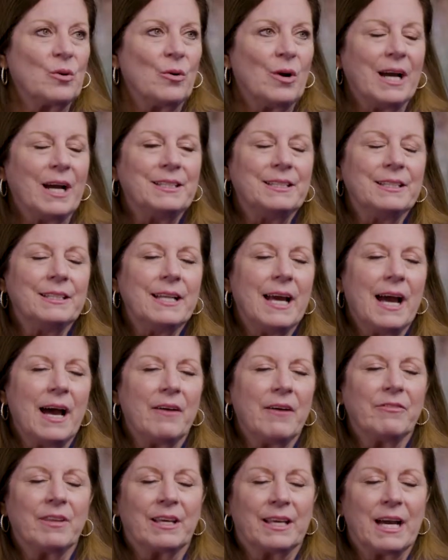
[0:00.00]
I didn't
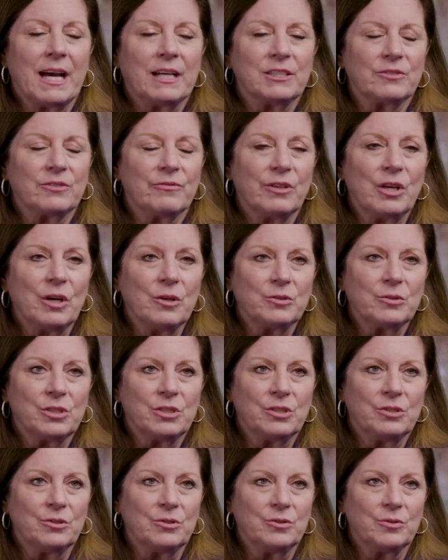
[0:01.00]
have the cash flow
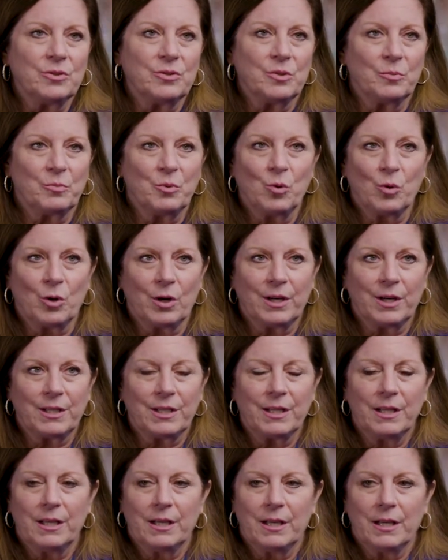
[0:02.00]
to support
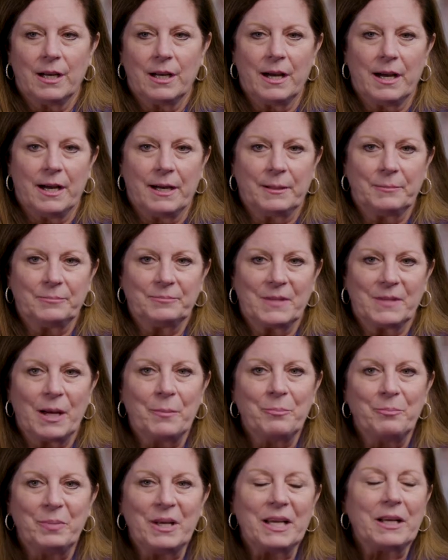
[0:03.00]
a
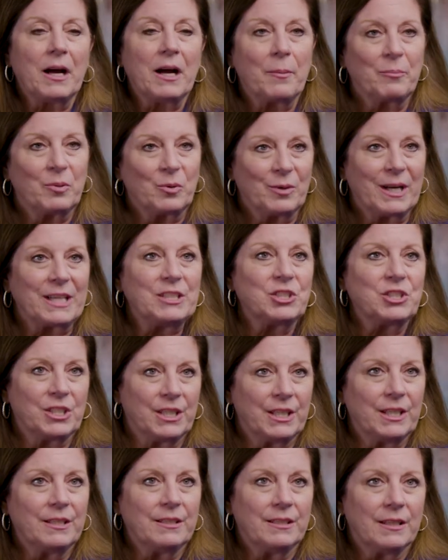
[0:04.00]
big
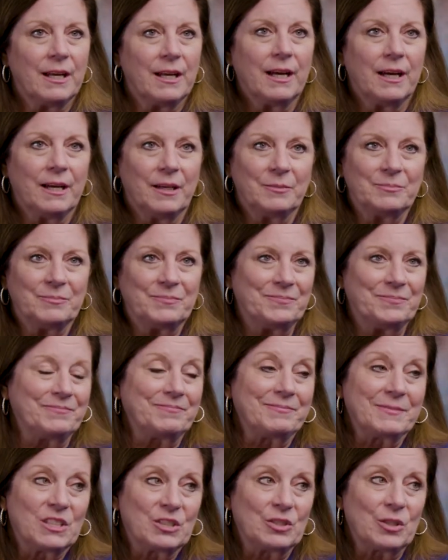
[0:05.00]
operation.
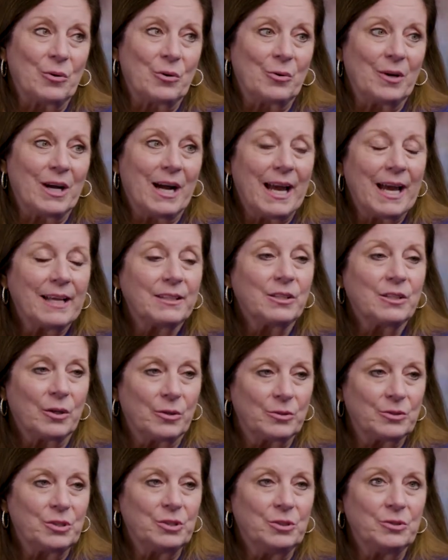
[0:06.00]
So I had to
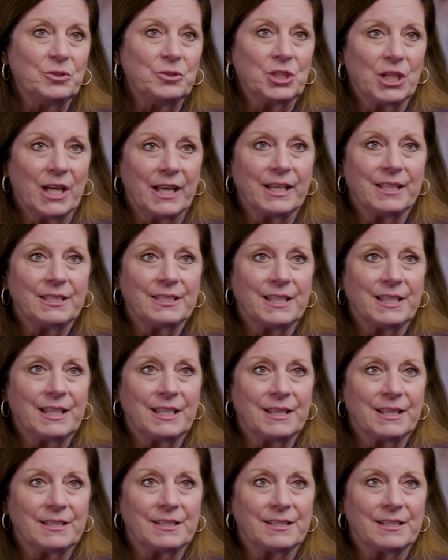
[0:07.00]
go to China to
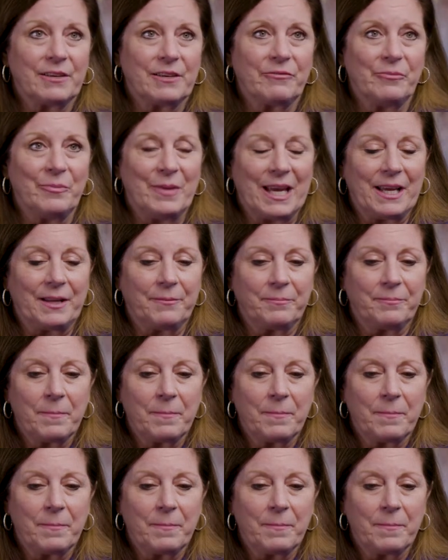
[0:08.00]
get this stuff made.